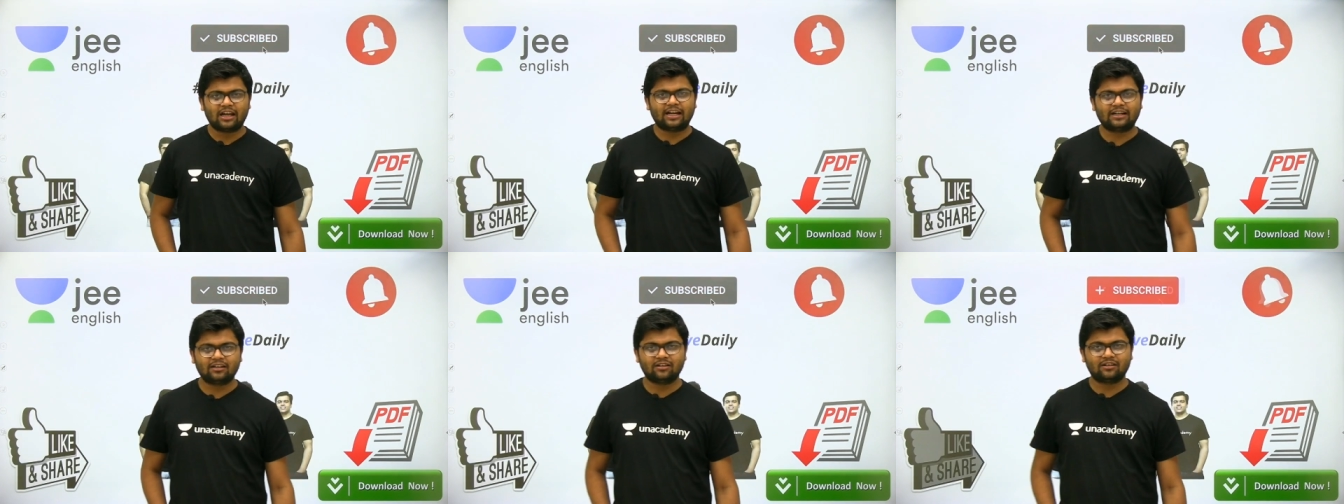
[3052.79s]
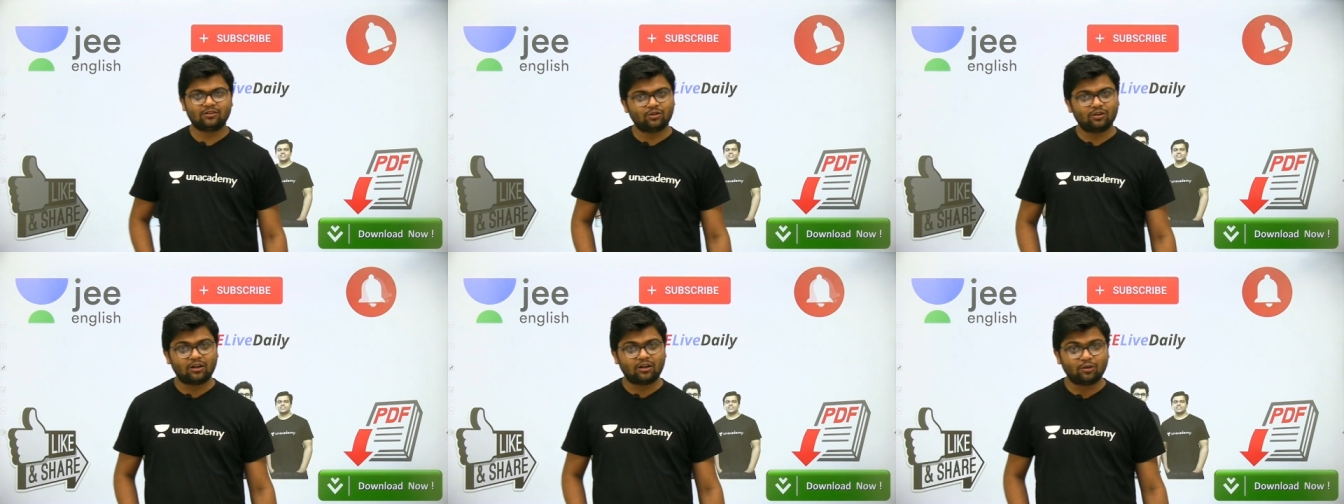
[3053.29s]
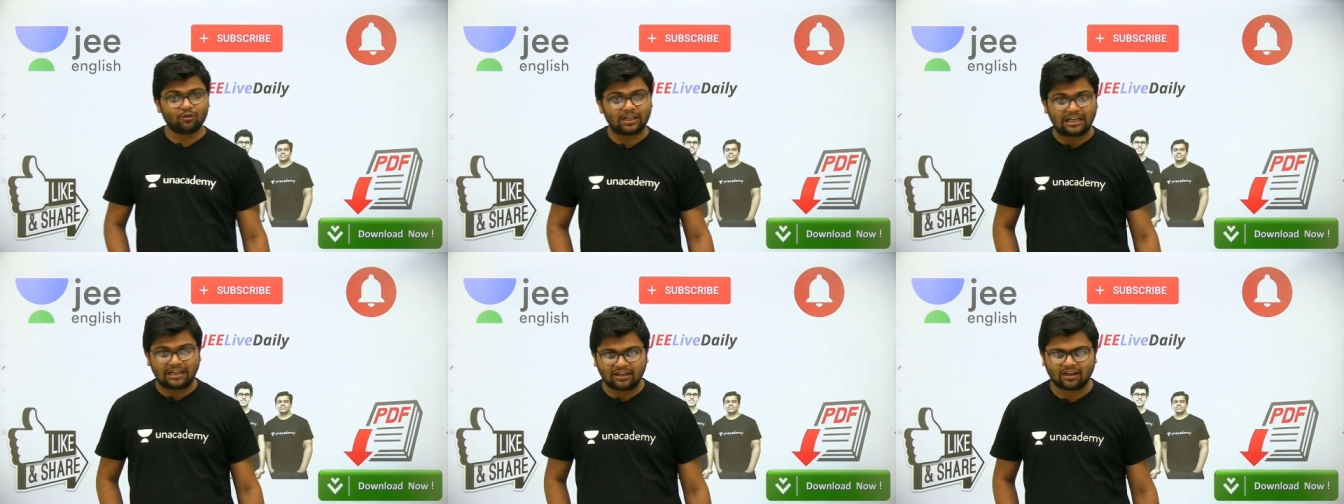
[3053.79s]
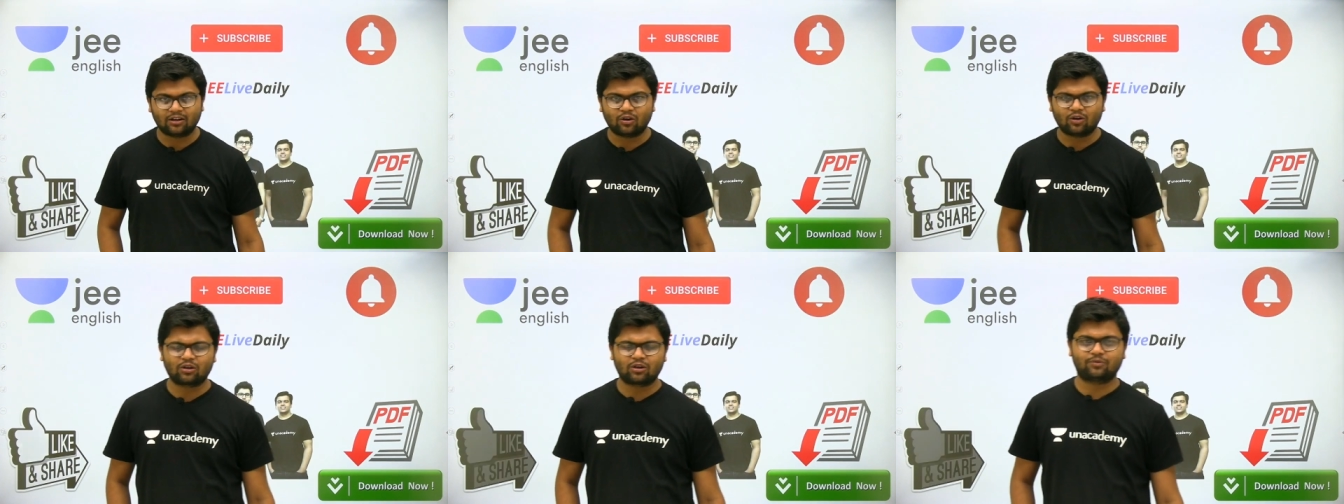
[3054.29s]
and uh, you know, you will learn a
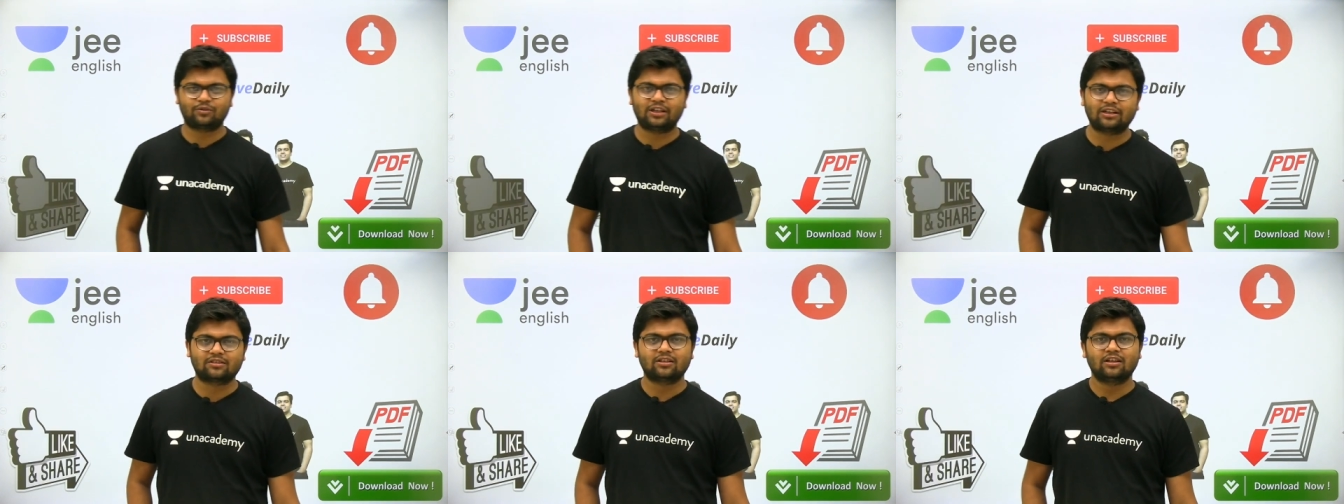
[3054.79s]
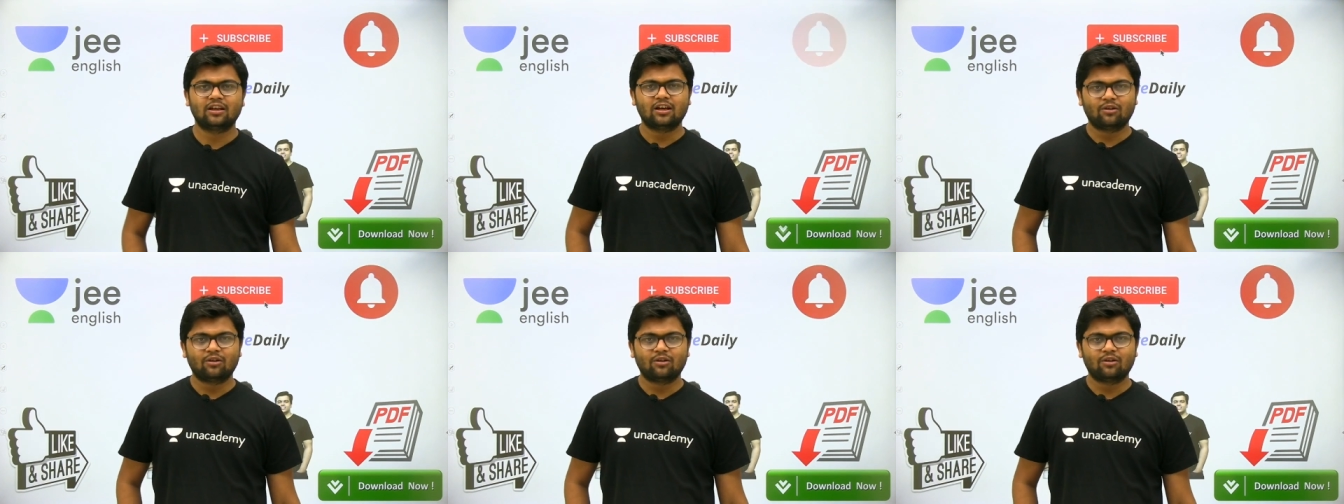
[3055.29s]
lot of things